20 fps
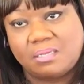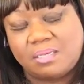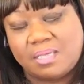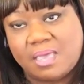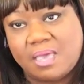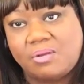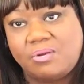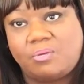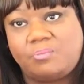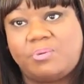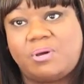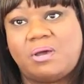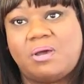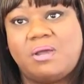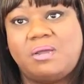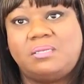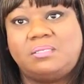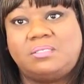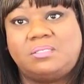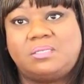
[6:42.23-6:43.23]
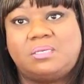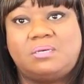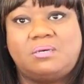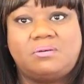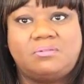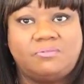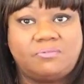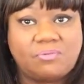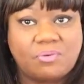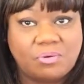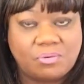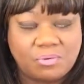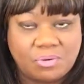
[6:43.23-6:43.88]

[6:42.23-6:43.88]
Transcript: counterparts of